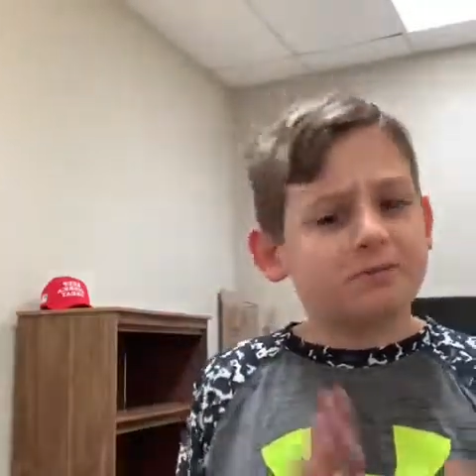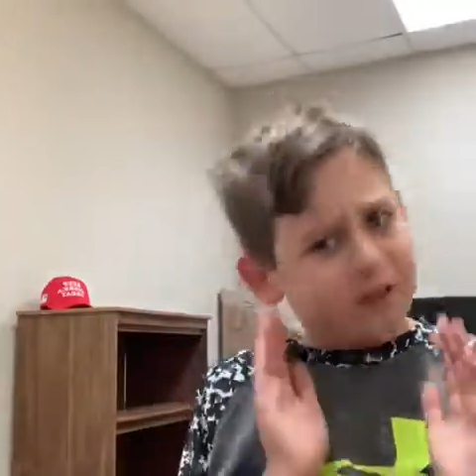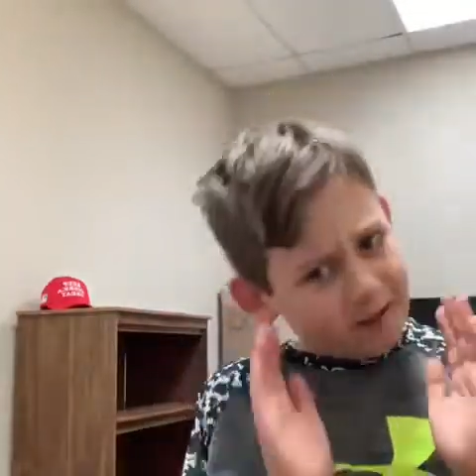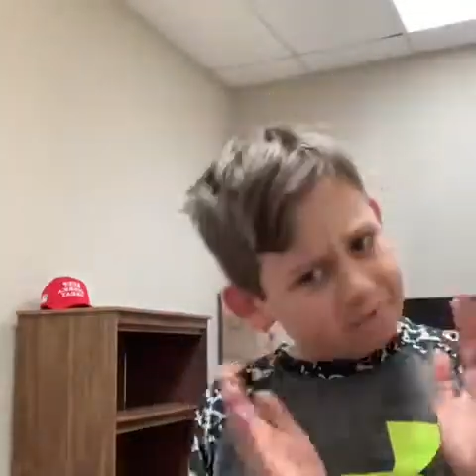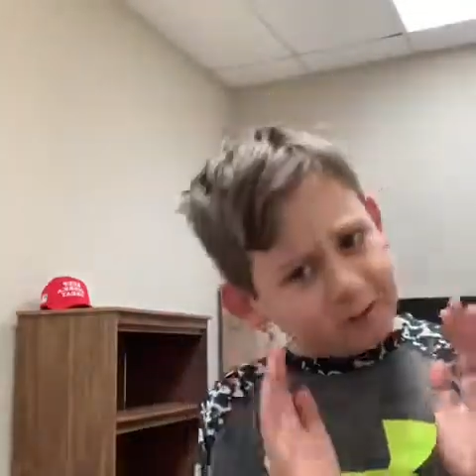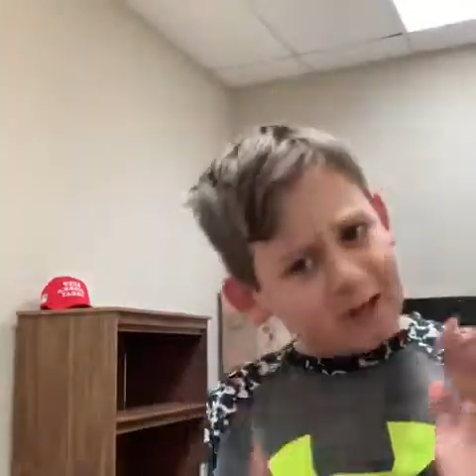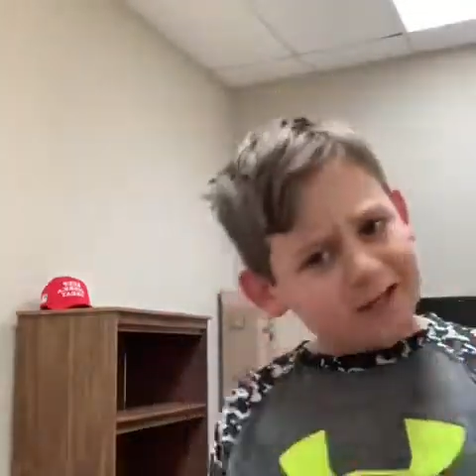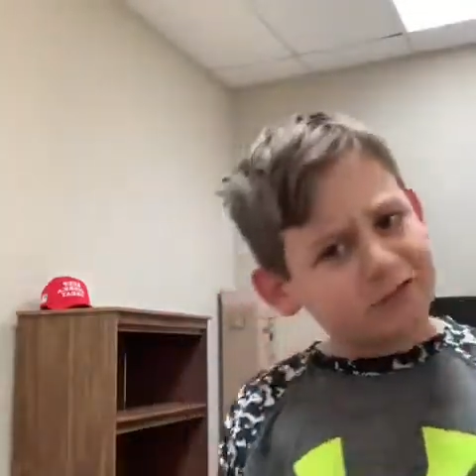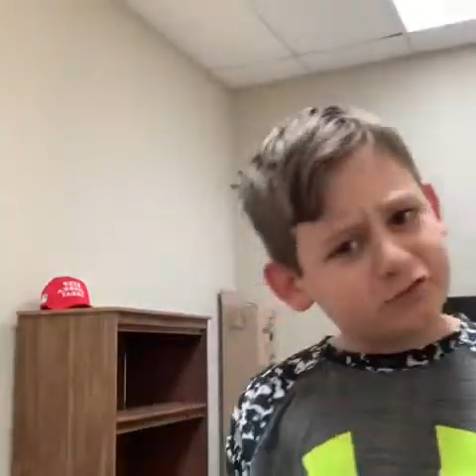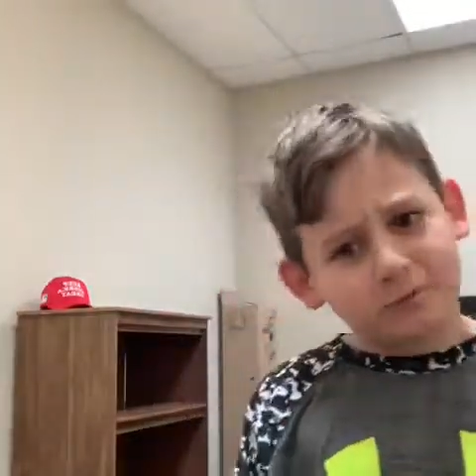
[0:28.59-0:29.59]
fat
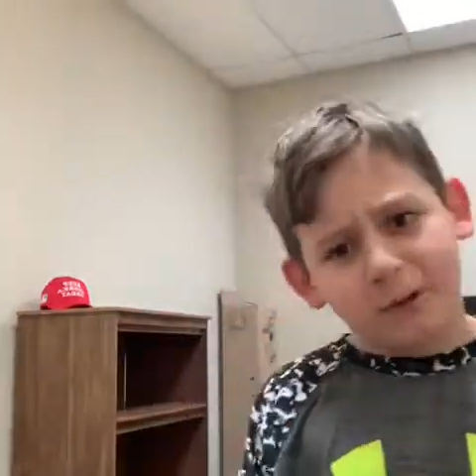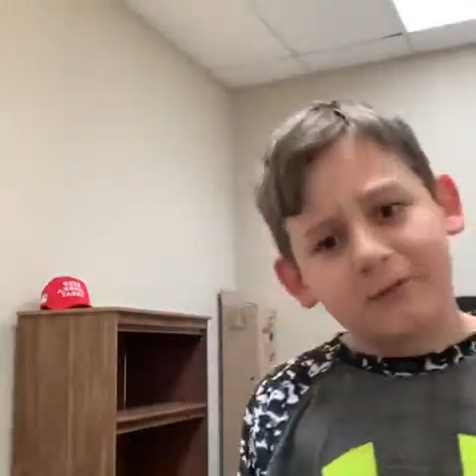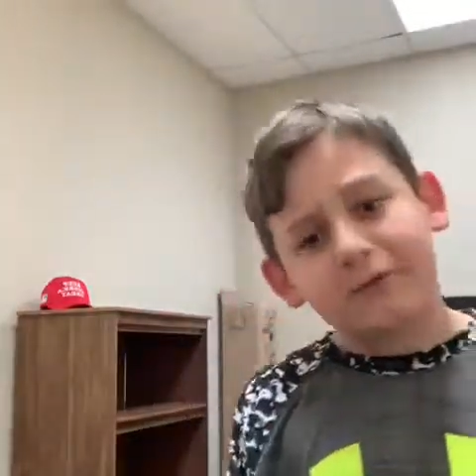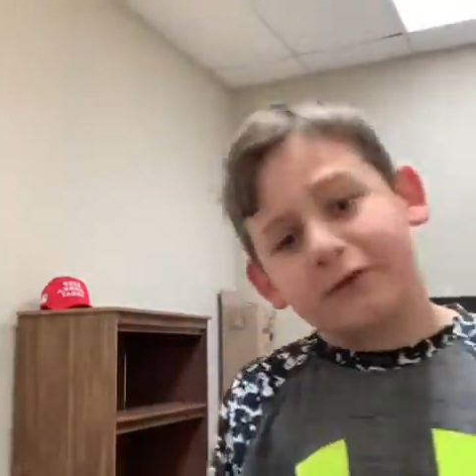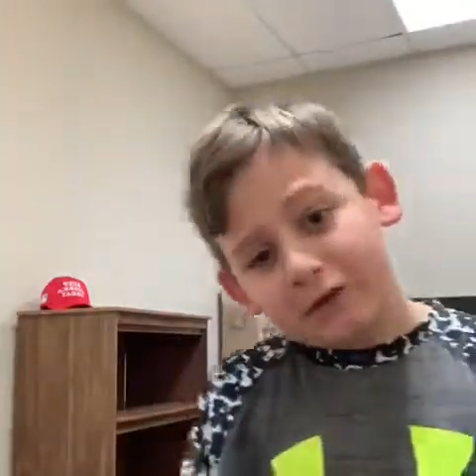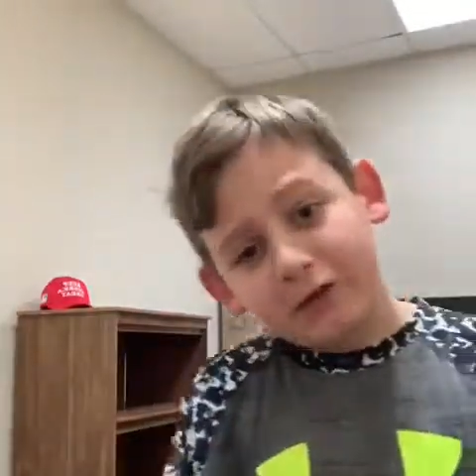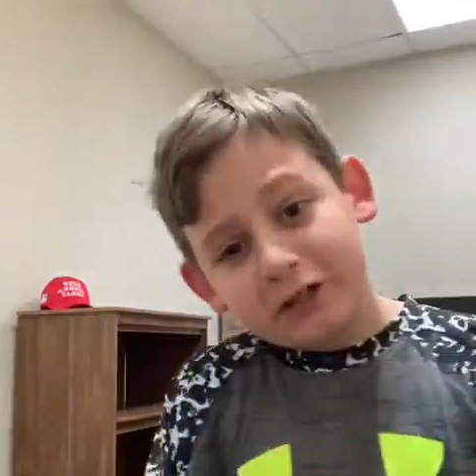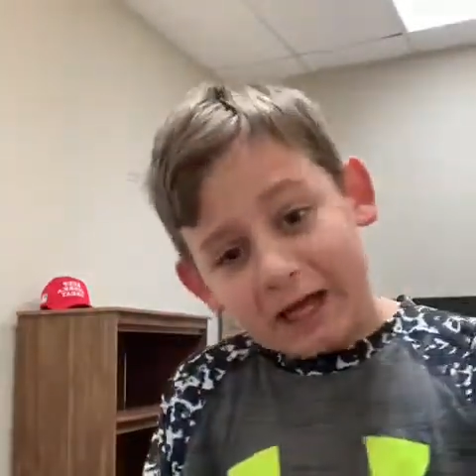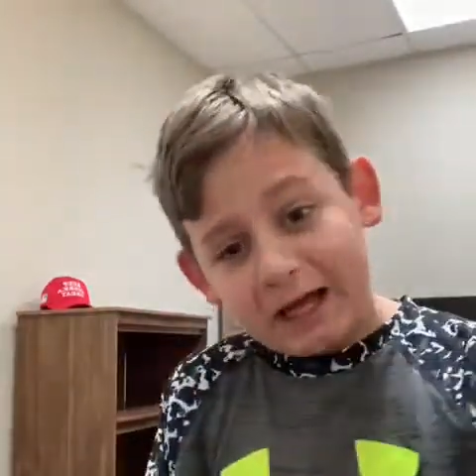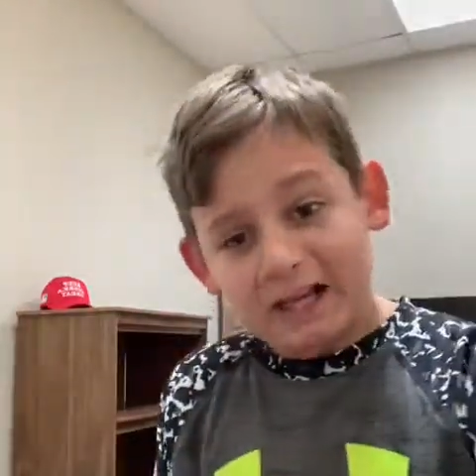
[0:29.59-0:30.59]
flags your mother,
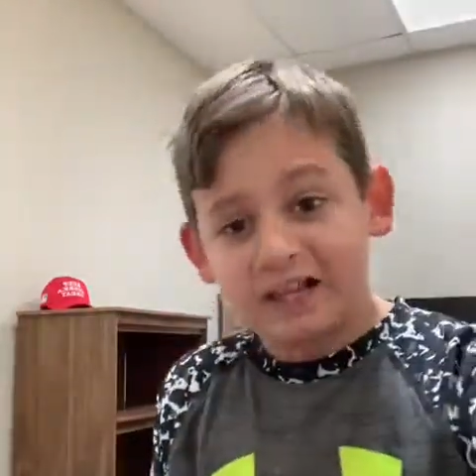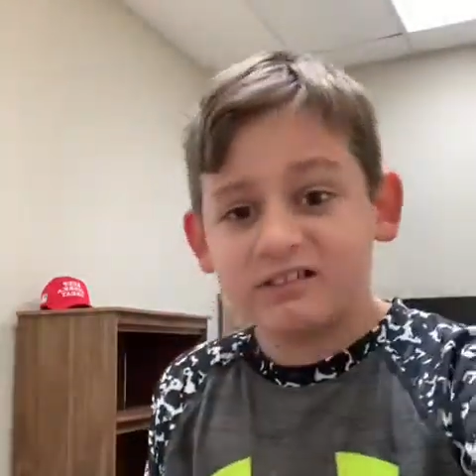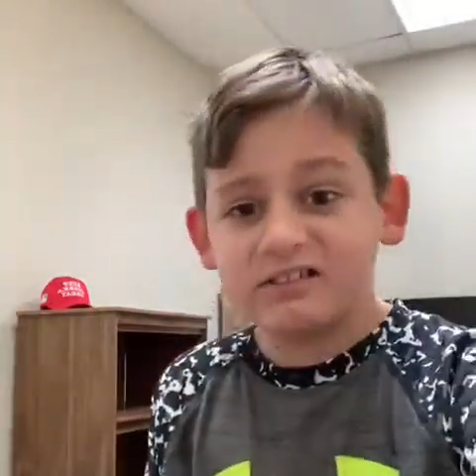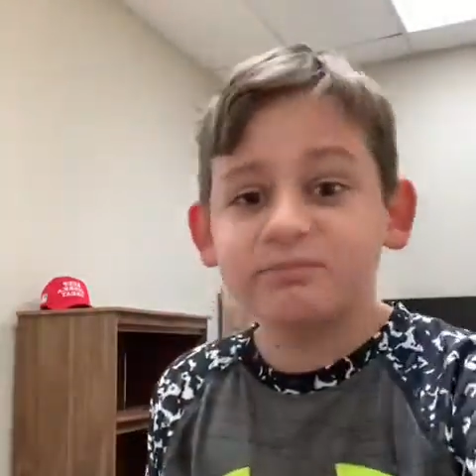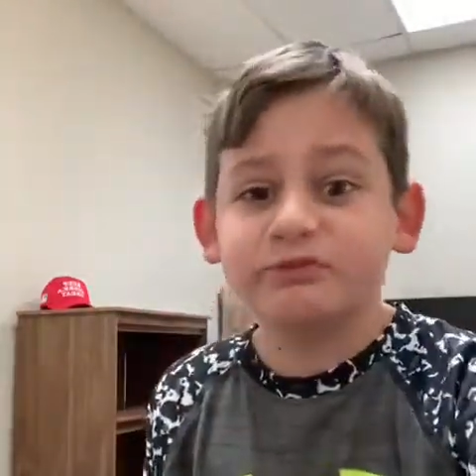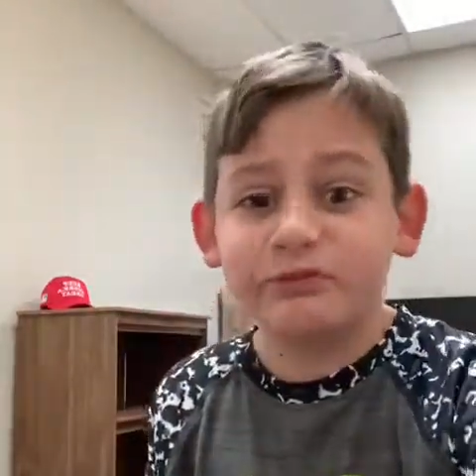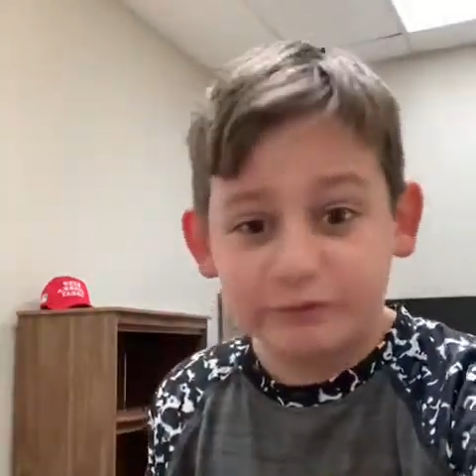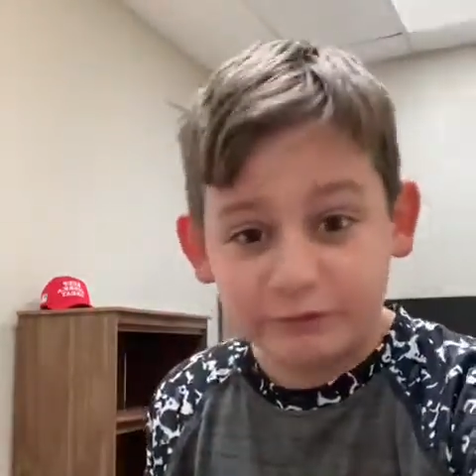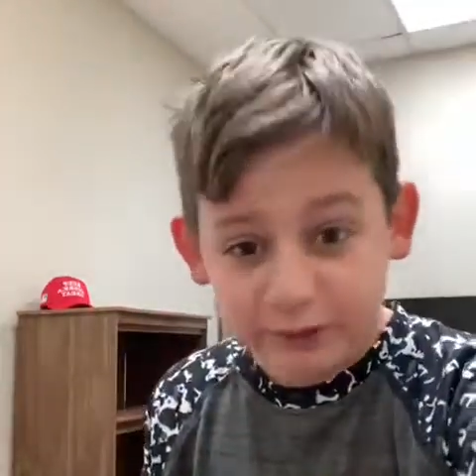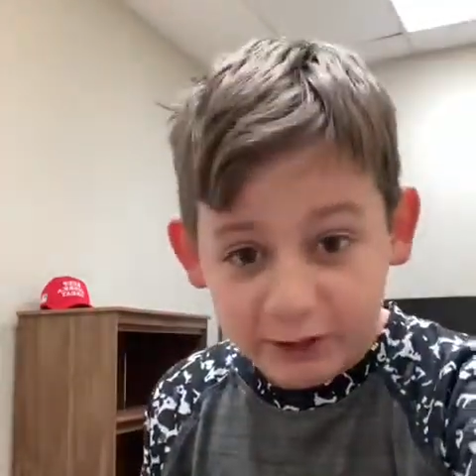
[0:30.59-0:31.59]
your dad has some
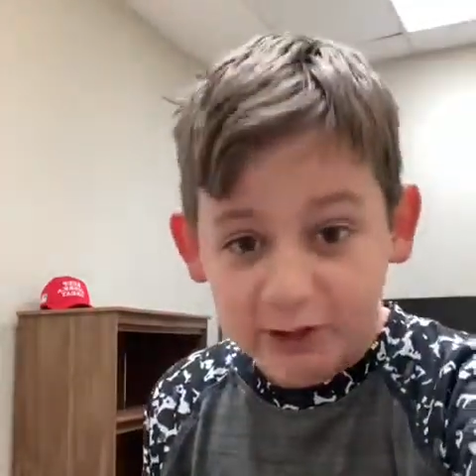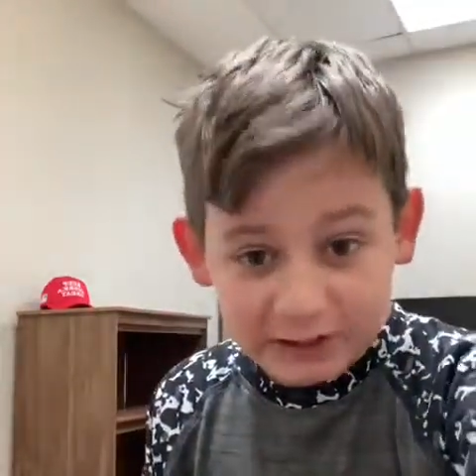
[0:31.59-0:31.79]
severe